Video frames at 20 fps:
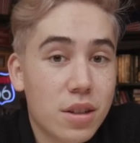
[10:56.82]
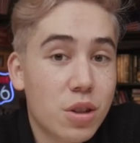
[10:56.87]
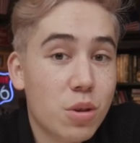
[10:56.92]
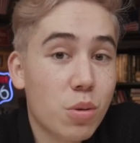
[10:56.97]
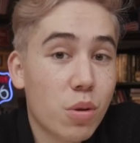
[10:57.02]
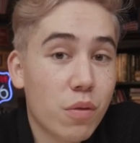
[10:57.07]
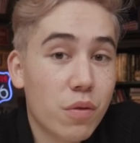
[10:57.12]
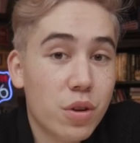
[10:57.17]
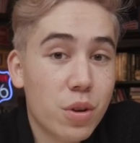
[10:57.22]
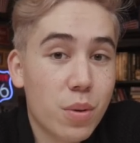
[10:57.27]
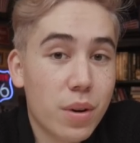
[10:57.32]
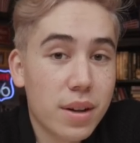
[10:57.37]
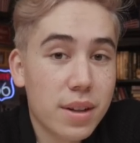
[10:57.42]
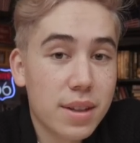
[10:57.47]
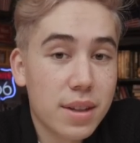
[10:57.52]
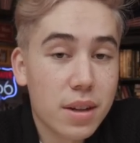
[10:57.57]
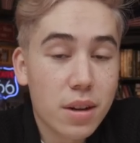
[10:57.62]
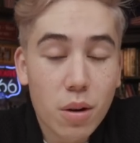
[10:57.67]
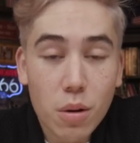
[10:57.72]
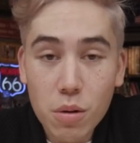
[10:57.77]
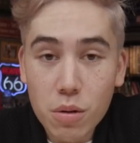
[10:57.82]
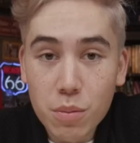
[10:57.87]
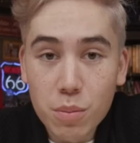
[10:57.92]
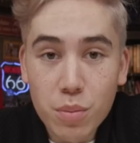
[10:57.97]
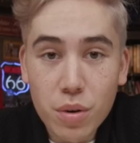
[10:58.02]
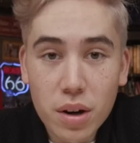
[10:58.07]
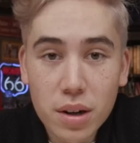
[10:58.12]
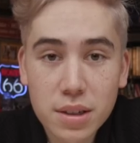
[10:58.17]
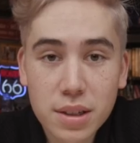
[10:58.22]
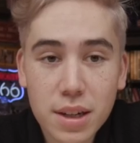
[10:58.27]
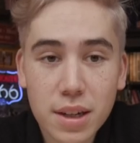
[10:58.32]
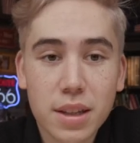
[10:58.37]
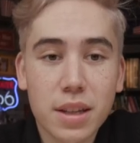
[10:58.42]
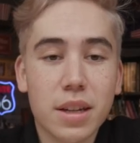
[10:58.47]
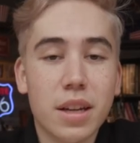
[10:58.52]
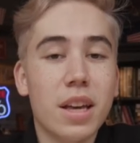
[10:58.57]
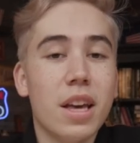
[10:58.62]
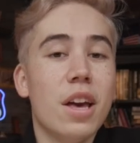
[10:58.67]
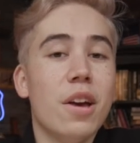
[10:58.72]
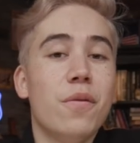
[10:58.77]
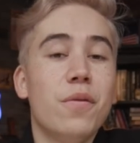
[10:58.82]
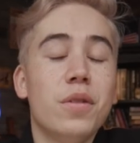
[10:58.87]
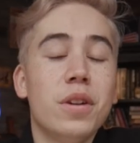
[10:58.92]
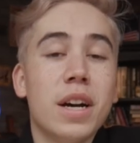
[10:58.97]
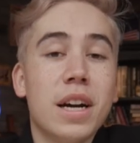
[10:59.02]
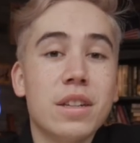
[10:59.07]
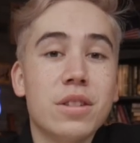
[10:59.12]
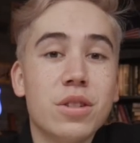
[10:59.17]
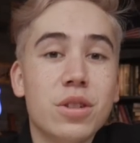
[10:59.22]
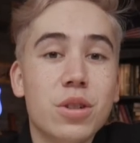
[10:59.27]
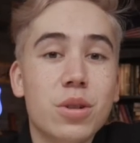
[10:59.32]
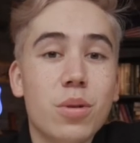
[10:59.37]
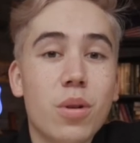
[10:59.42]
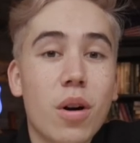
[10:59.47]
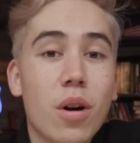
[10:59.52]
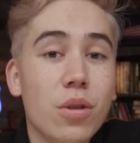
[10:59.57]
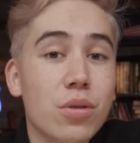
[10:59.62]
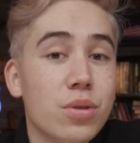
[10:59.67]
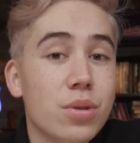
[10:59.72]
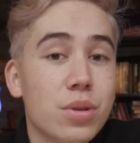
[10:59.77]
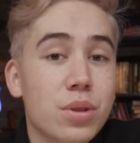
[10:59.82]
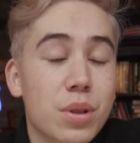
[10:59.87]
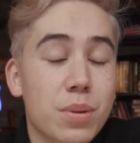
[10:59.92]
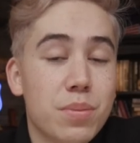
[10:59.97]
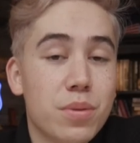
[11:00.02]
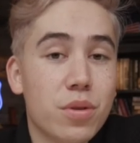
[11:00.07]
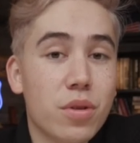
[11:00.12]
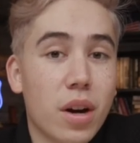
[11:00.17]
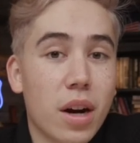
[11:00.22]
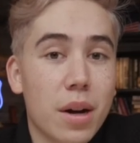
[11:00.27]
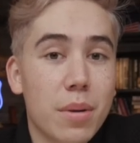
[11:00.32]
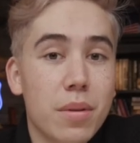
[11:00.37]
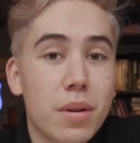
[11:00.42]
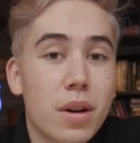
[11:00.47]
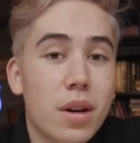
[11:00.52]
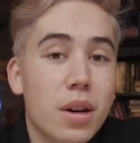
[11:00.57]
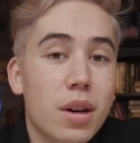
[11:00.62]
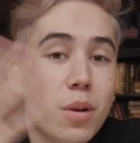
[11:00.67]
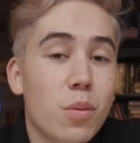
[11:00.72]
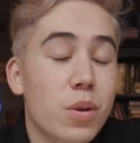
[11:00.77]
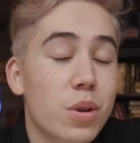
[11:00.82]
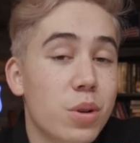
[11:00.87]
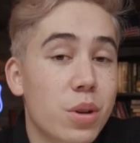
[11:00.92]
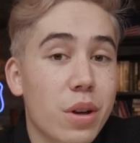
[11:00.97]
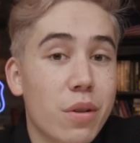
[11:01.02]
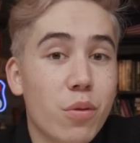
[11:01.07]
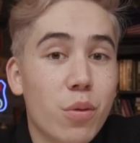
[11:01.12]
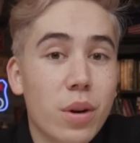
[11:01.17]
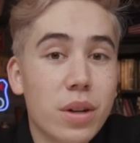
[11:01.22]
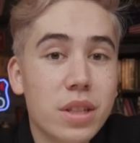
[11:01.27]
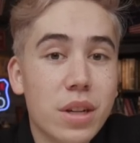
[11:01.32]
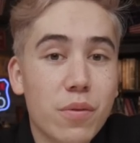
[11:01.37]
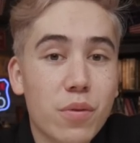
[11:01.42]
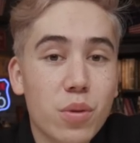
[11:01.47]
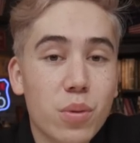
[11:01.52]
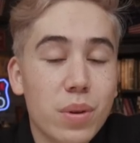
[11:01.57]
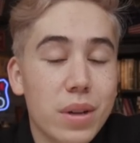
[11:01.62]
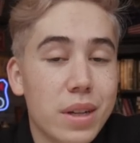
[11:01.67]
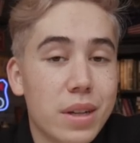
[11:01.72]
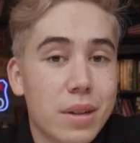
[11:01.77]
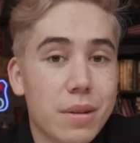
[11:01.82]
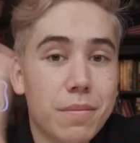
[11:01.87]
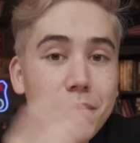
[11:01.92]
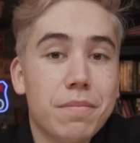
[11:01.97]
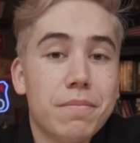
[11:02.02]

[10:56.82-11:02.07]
to review anything or unbox anything. If you guys are new, also subscribe. We do giveaways every week.